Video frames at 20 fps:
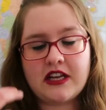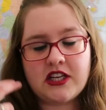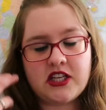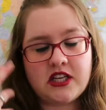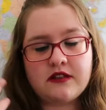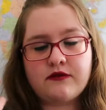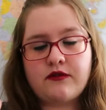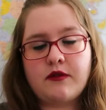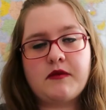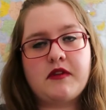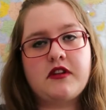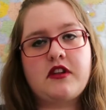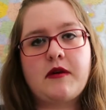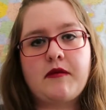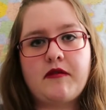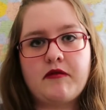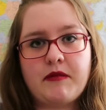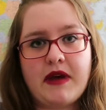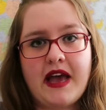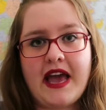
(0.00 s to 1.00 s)
just from the
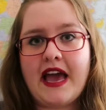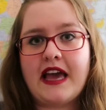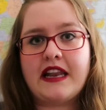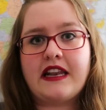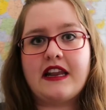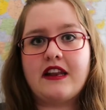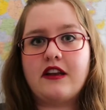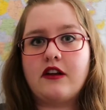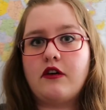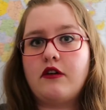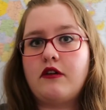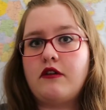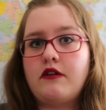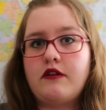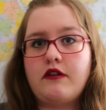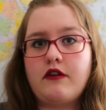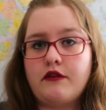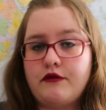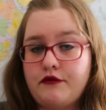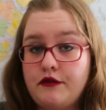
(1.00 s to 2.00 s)
top of my head I know
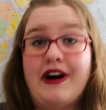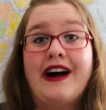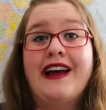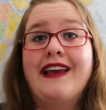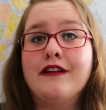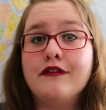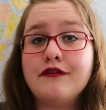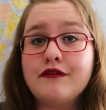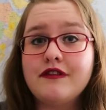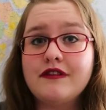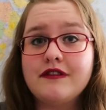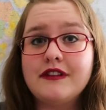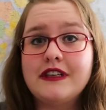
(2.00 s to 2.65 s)
of five